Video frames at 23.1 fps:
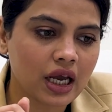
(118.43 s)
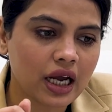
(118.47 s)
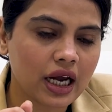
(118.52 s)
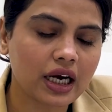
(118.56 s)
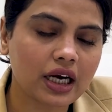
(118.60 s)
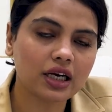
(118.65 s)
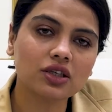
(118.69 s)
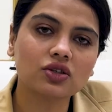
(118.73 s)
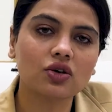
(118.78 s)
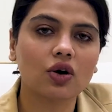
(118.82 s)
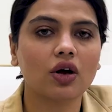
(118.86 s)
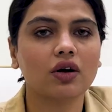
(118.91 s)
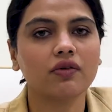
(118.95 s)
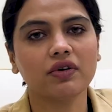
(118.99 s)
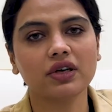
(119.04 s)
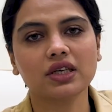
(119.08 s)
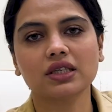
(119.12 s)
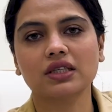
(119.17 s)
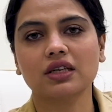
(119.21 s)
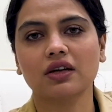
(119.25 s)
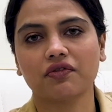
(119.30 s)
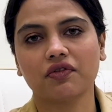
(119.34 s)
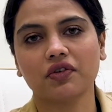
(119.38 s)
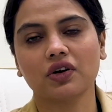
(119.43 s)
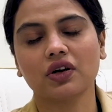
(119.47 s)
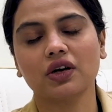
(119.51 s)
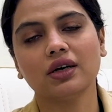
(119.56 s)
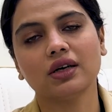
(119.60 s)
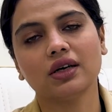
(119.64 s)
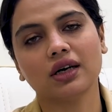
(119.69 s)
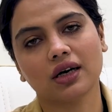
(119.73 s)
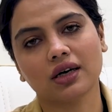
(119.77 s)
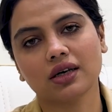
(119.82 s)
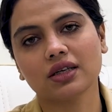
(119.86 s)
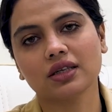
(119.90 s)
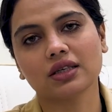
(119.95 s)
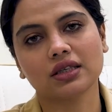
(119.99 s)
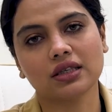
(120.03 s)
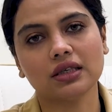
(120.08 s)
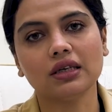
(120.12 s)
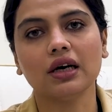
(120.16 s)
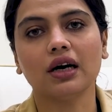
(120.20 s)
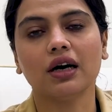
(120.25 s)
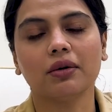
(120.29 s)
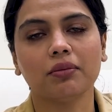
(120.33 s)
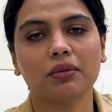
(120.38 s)
it is always difficult under
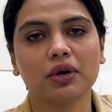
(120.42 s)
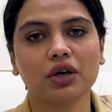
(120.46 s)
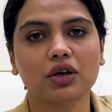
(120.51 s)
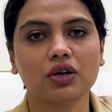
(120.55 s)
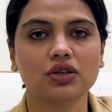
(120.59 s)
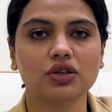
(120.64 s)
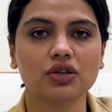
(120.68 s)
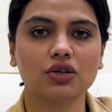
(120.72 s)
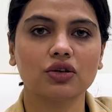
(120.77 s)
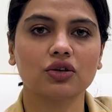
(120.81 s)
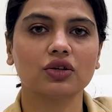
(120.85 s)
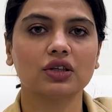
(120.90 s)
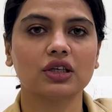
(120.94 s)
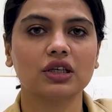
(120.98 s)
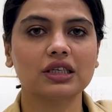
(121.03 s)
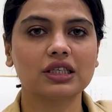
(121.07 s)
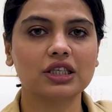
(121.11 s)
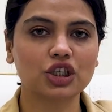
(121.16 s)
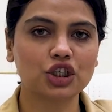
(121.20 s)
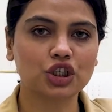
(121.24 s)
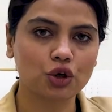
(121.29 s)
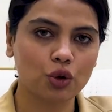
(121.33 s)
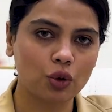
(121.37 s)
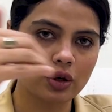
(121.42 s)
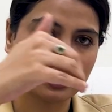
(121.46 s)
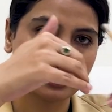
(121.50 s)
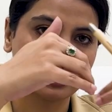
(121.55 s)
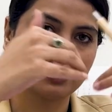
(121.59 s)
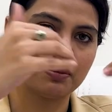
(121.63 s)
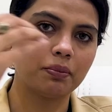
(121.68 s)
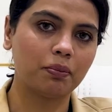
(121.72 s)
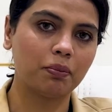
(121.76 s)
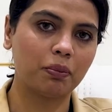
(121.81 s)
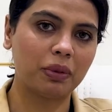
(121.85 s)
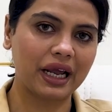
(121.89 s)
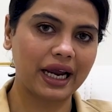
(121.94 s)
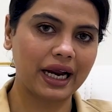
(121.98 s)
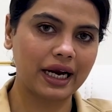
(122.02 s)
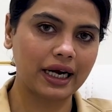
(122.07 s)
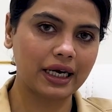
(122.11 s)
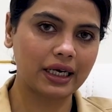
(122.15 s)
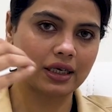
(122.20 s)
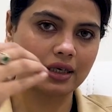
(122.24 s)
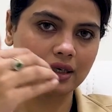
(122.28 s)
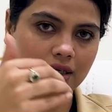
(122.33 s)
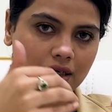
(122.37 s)
CArm because the shoulder
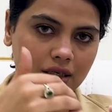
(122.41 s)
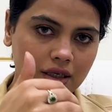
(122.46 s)
blade